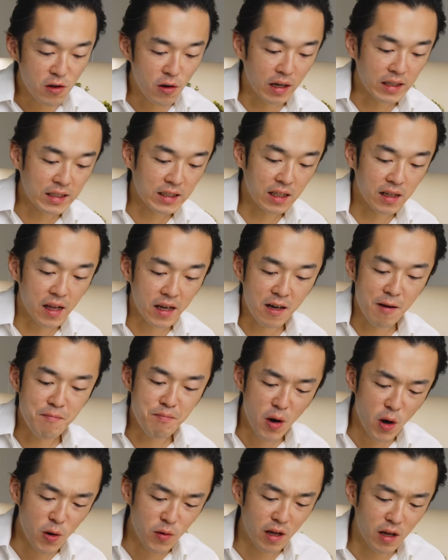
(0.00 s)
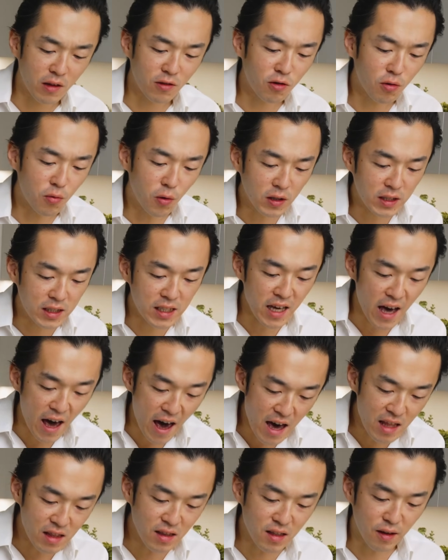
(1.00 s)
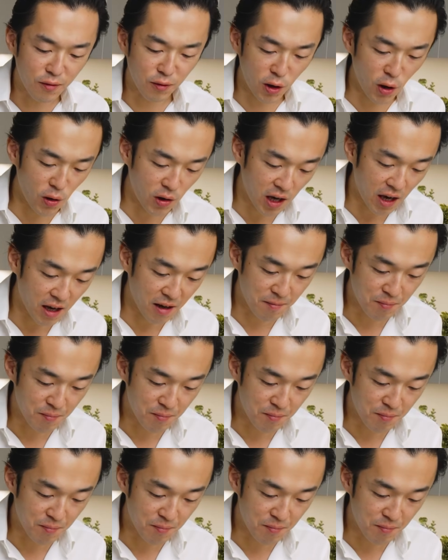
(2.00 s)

your acidic component towards the end of cooking.